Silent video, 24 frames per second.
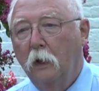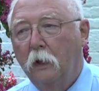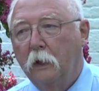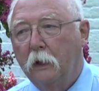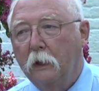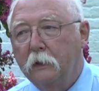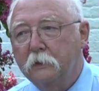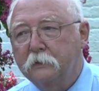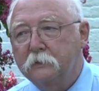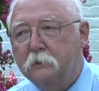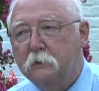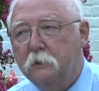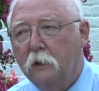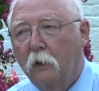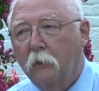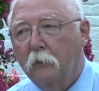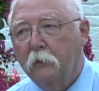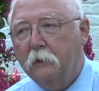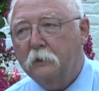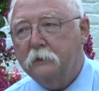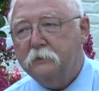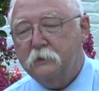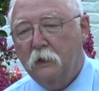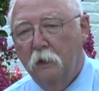Here's another
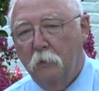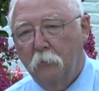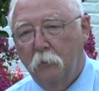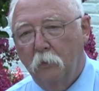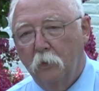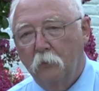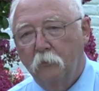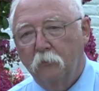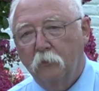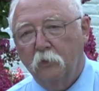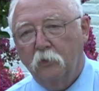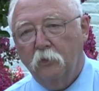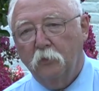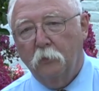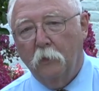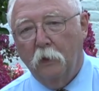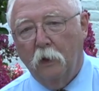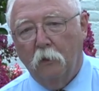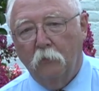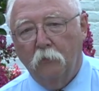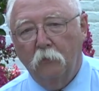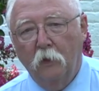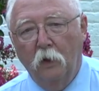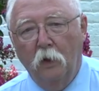example of a
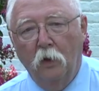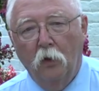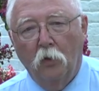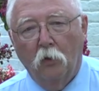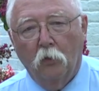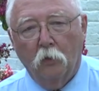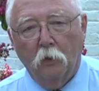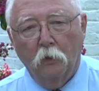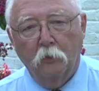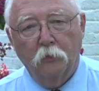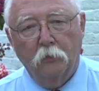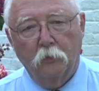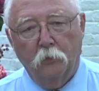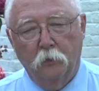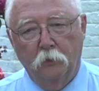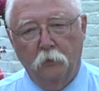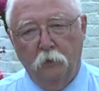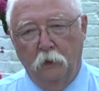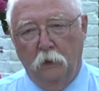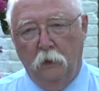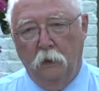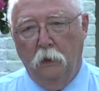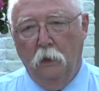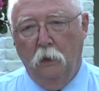12 or a
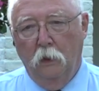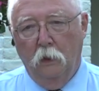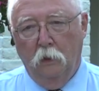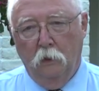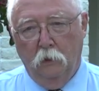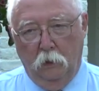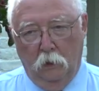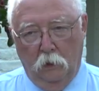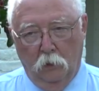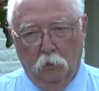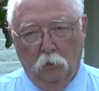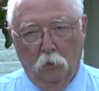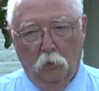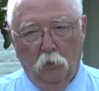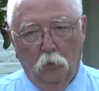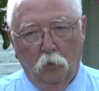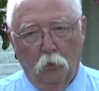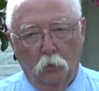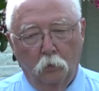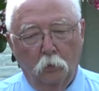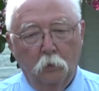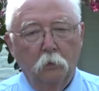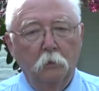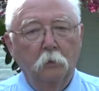
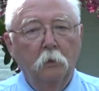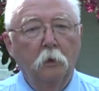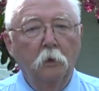13-year-old